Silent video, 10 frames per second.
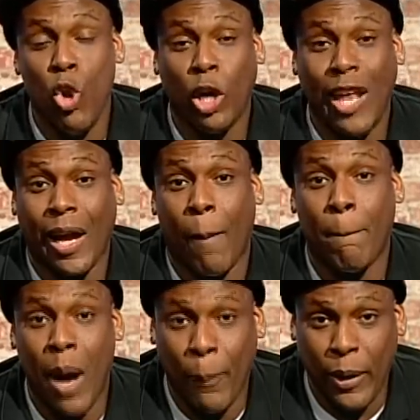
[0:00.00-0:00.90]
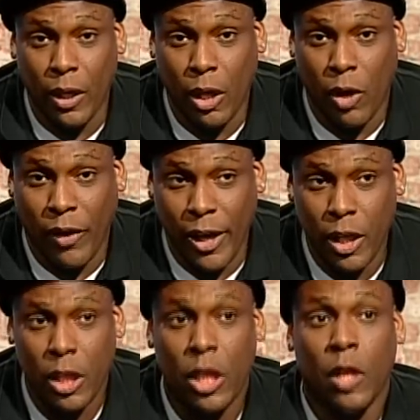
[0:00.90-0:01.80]
you look like a Muppet, all
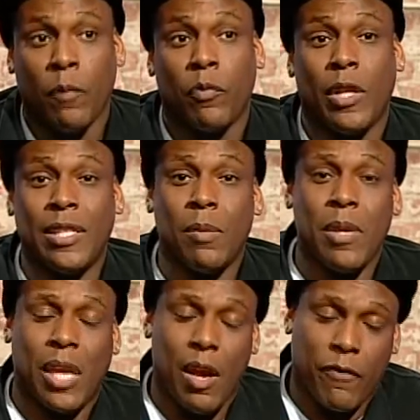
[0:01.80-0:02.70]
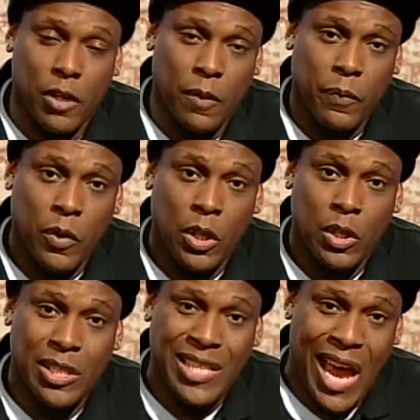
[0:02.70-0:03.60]
right? Listen to me carefully.
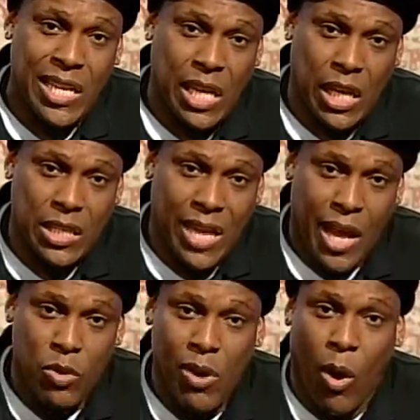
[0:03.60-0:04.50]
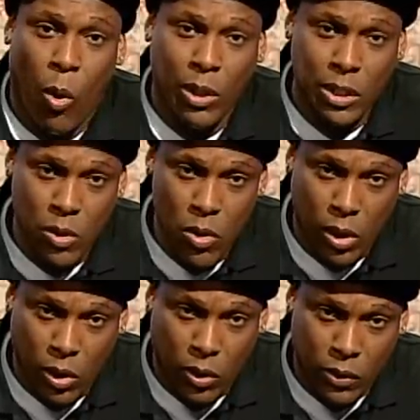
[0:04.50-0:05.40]
The sad thing is that you got all these little
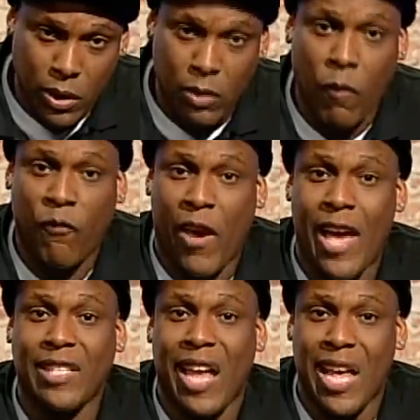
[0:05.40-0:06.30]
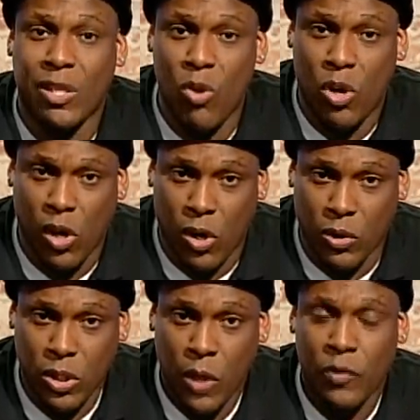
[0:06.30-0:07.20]
girls, these little fast-ass little
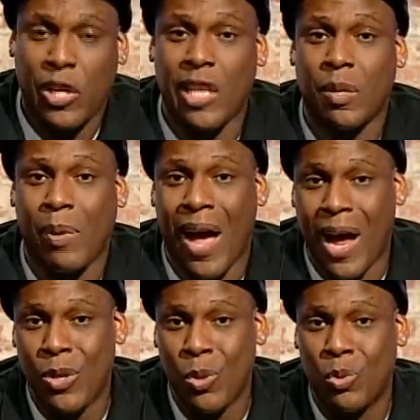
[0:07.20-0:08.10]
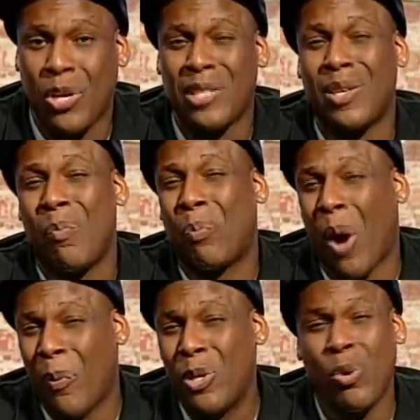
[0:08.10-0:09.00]
girls chasing behind you, dressed in
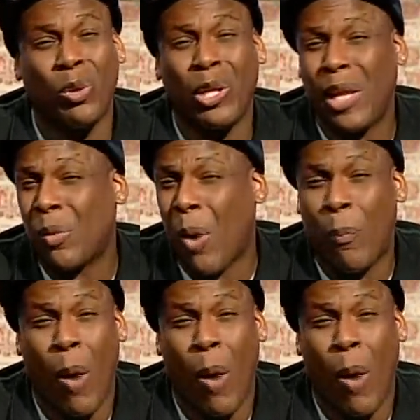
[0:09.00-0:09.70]
Barbie. You don't look like no